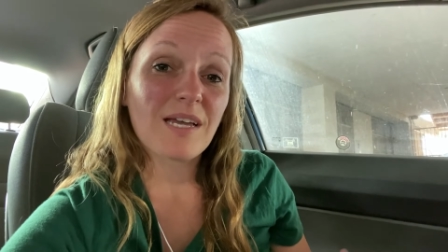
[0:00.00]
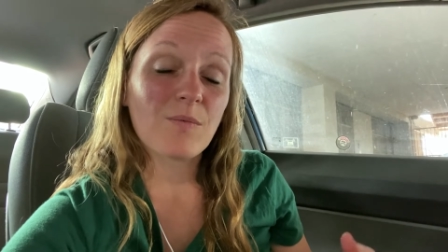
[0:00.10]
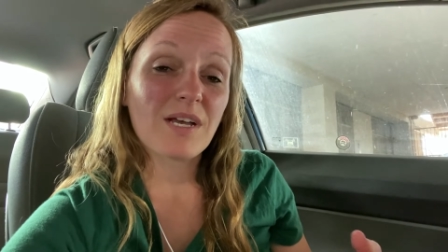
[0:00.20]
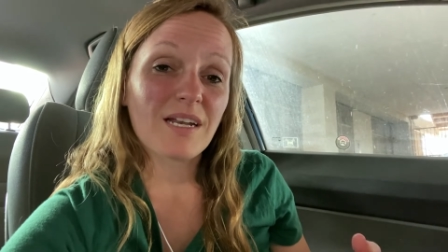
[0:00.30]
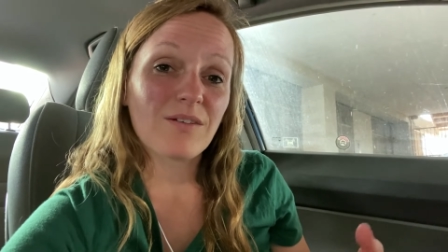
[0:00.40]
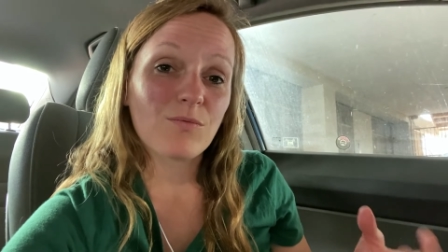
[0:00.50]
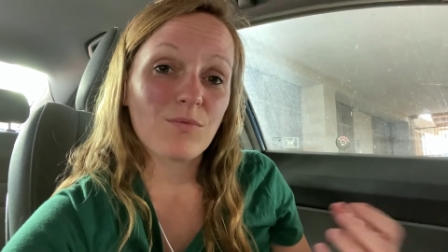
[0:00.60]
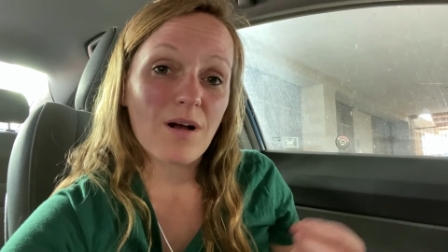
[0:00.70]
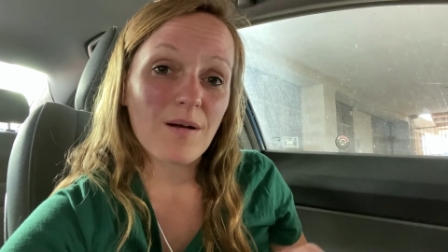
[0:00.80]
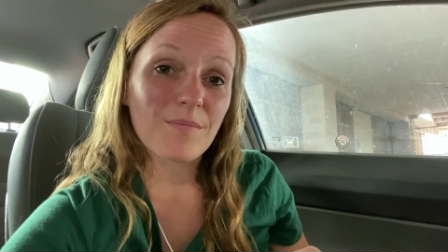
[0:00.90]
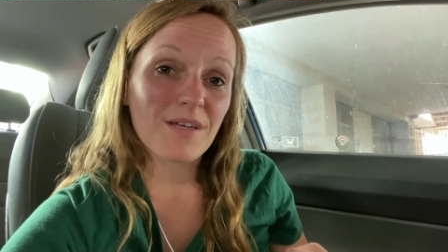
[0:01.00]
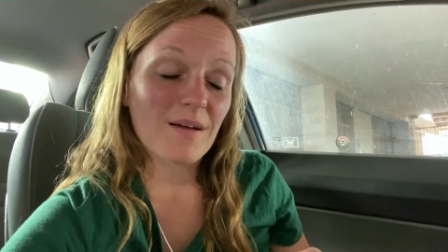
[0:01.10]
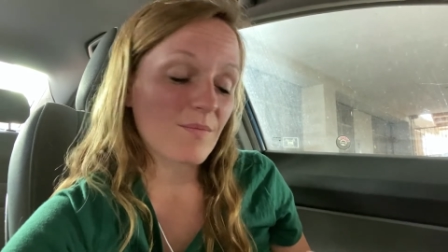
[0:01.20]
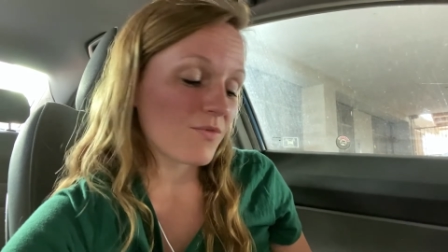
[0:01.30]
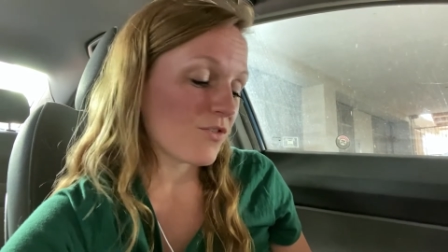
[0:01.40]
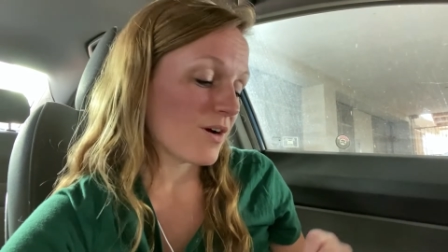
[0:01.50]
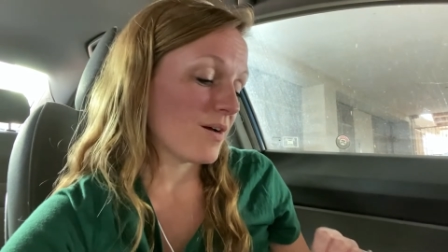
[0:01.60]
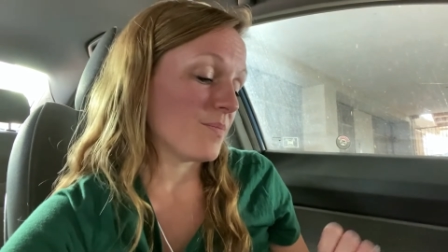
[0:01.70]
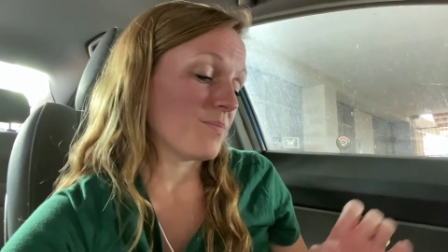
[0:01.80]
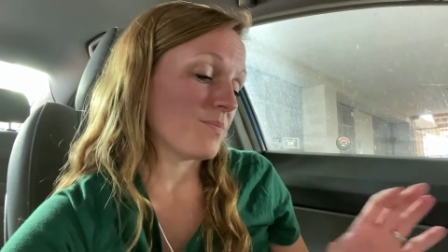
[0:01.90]
and we kind of rob them
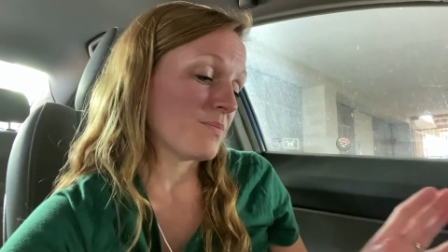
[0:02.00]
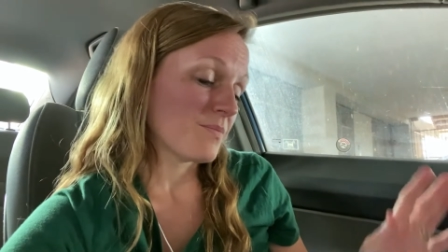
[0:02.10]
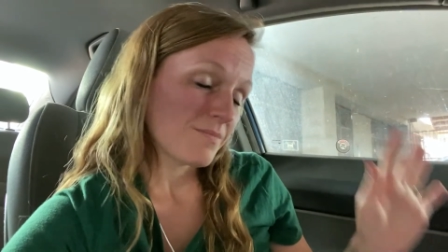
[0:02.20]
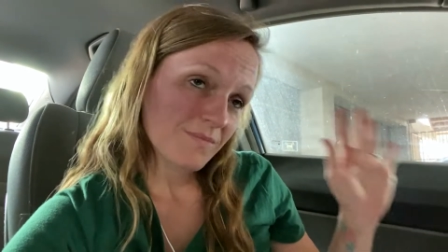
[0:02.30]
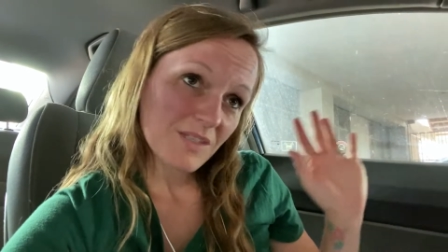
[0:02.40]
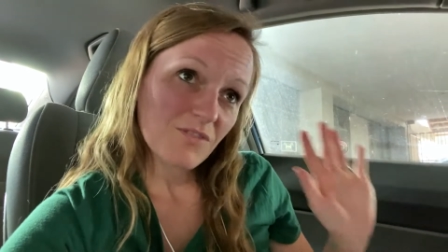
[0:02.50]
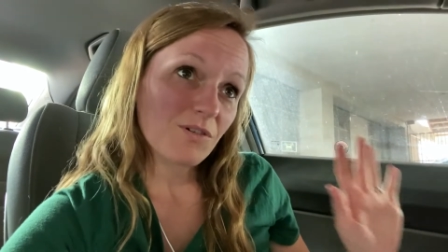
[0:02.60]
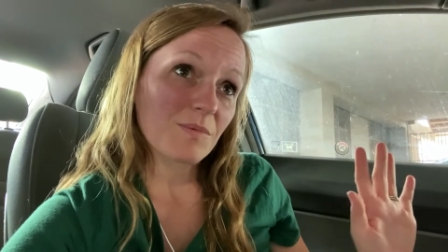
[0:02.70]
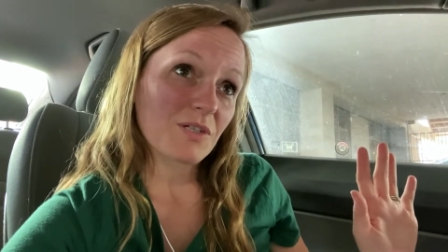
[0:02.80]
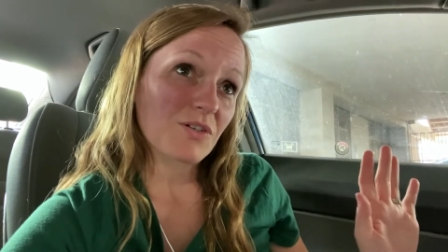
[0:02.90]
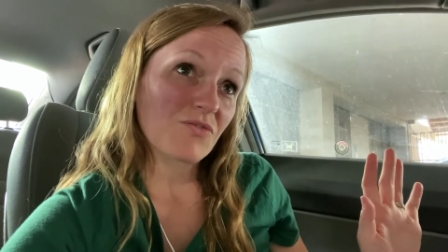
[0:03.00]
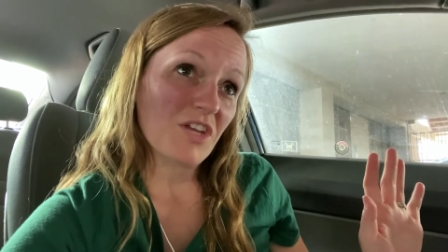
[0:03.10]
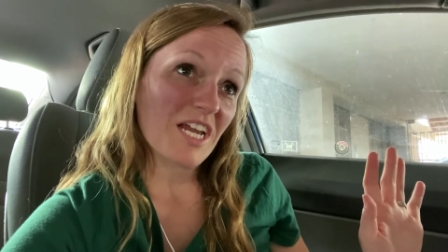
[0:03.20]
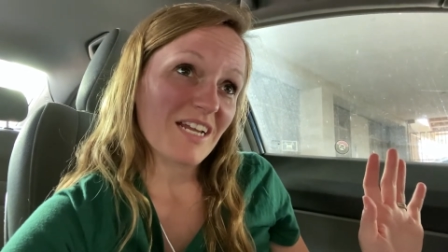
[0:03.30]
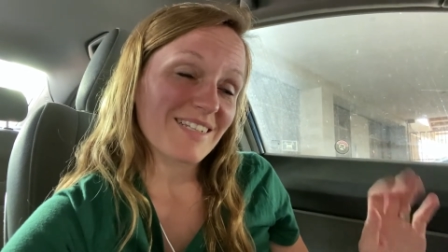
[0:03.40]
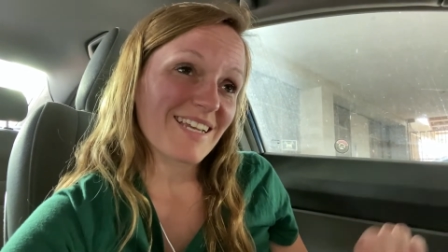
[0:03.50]
from from certain things